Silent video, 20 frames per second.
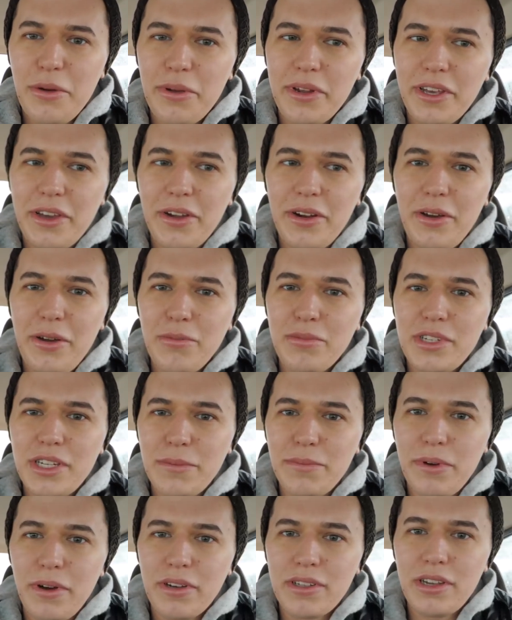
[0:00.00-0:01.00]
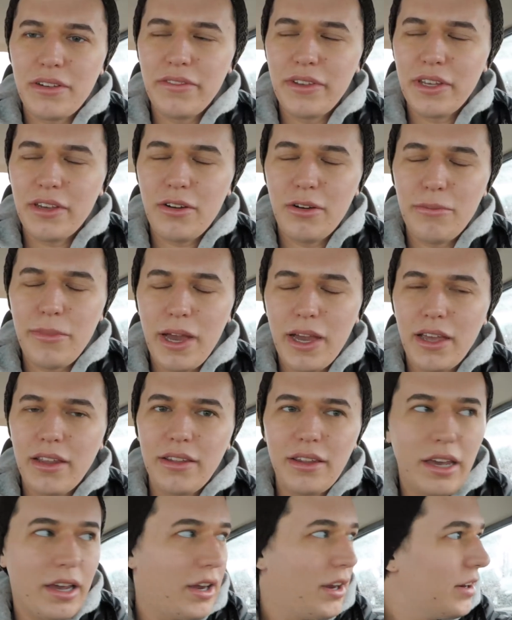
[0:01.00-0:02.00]
I'm gonna go to Home Depot because I don't feel like going back
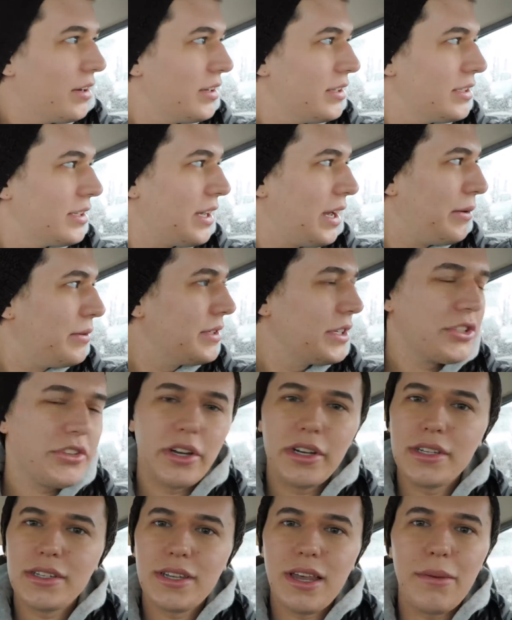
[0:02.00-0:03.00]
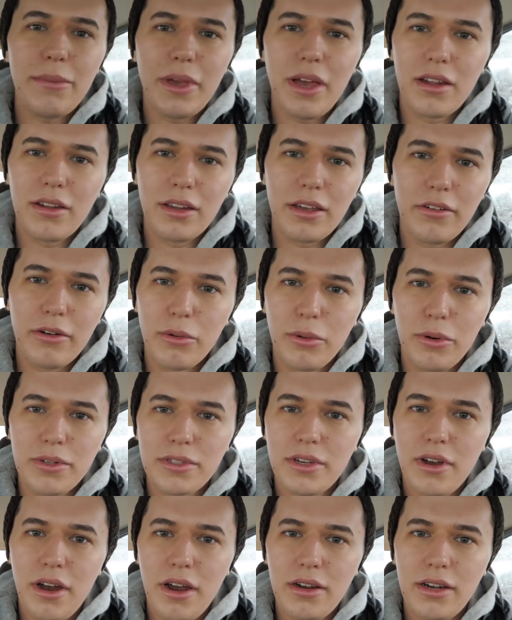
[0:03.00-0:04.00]
in there because the guy was like trying to sell me on like a
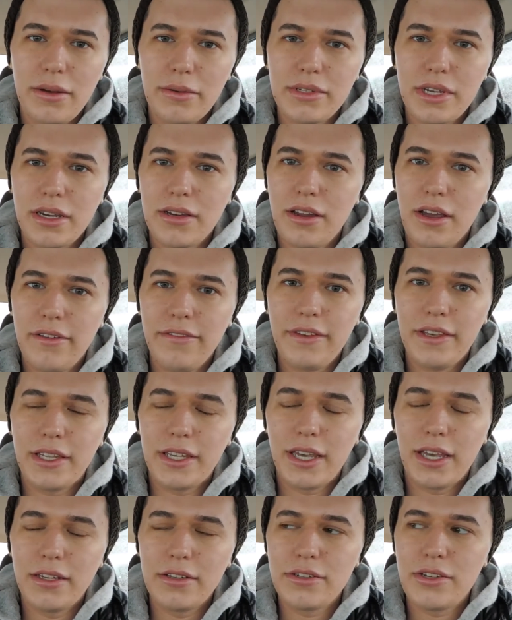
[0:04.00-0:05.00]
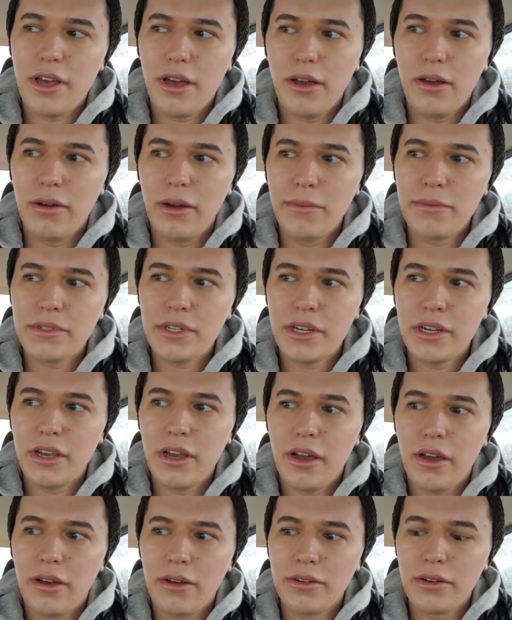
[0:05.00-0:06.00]
rewards card, and I was like not feeling it. So I'm just gonna
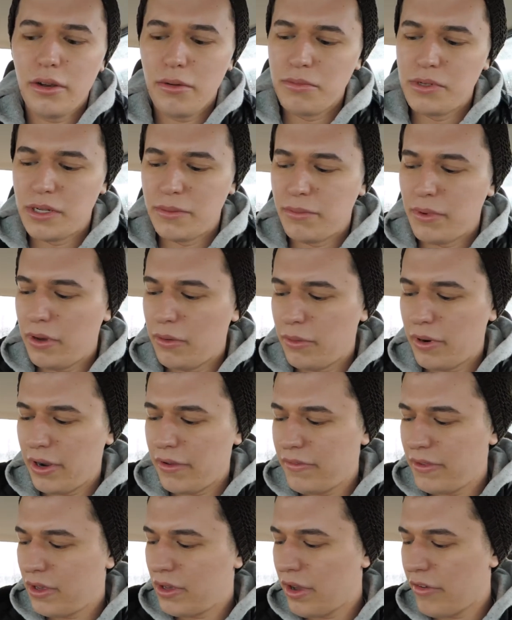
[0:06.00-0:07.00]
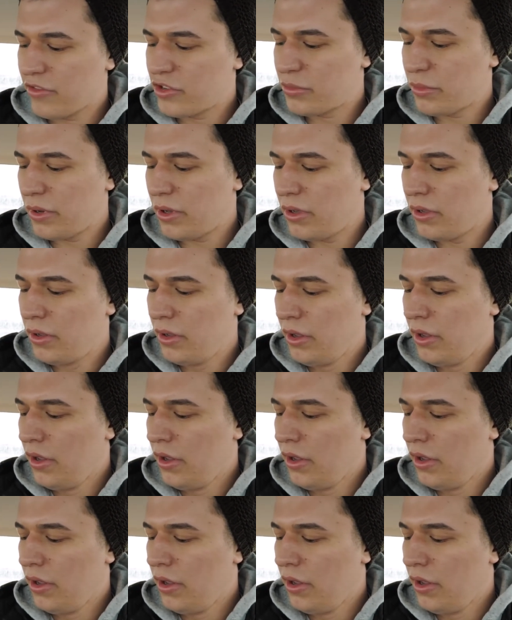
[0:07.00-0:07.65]
go to Home Depot where I feel comfortable.